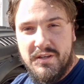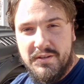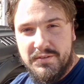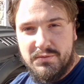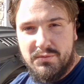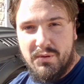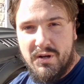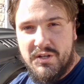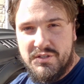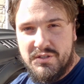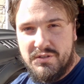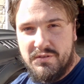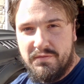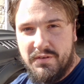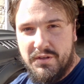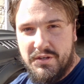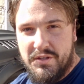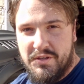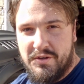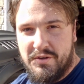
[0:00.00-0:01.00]
thanks for watching the
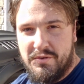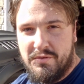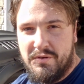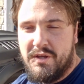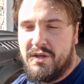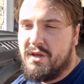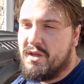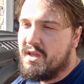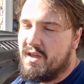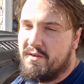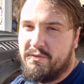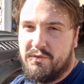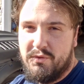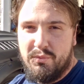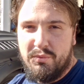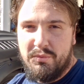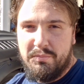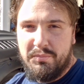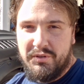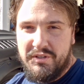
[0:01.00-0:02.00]
video if
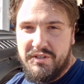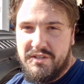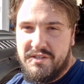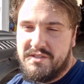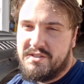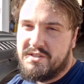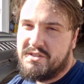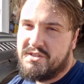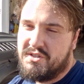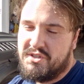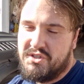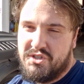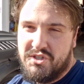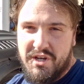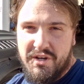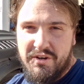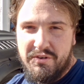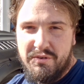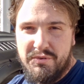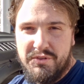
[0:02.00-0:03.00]
you would please just
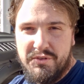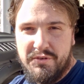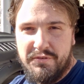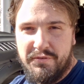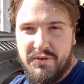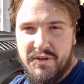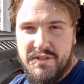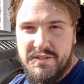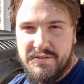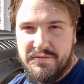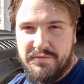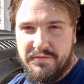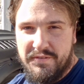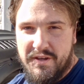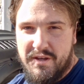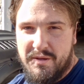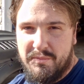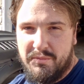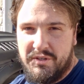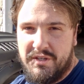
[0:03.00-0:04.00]
share it with your friends and
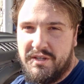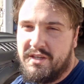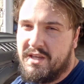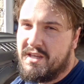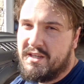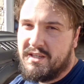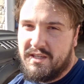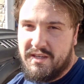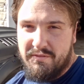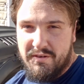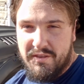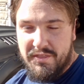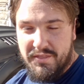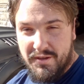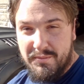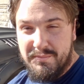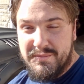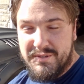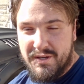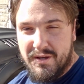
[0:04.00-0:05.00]
family give it a
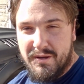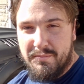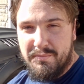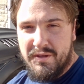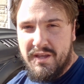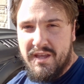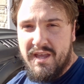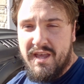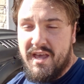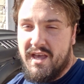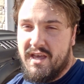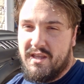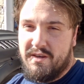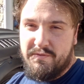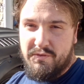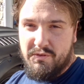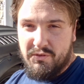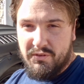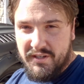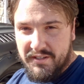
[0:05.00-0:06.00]
thumbs up and
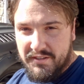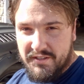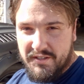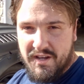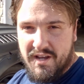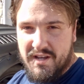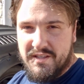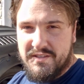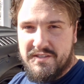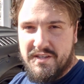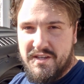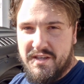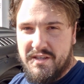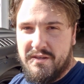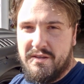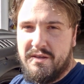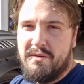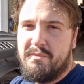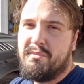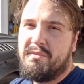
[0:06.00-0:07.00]
if you like the
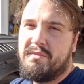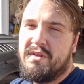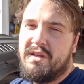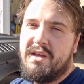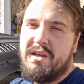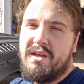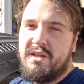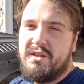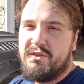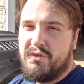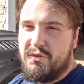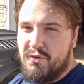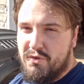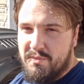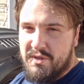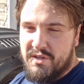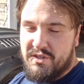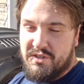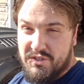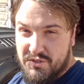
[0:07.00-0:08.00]
content
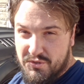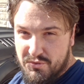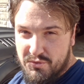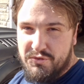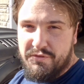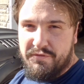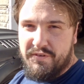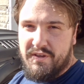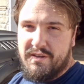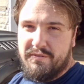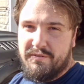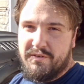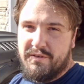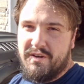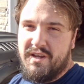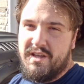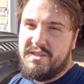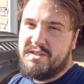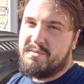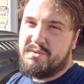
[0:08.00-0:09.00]
do me a huge
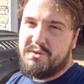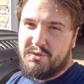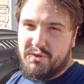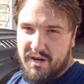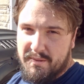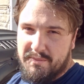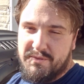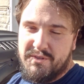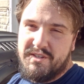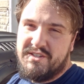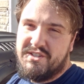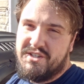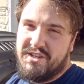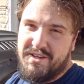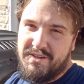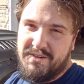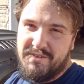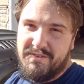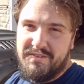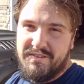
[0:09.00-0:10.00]
favor and subscribe to the
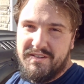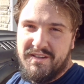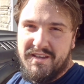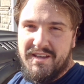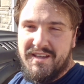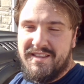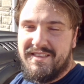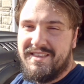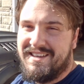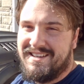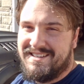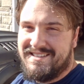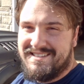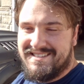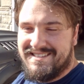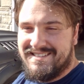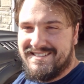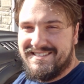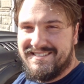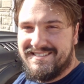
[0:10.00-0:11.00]
channel
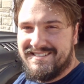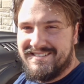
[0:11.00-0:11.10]
thanks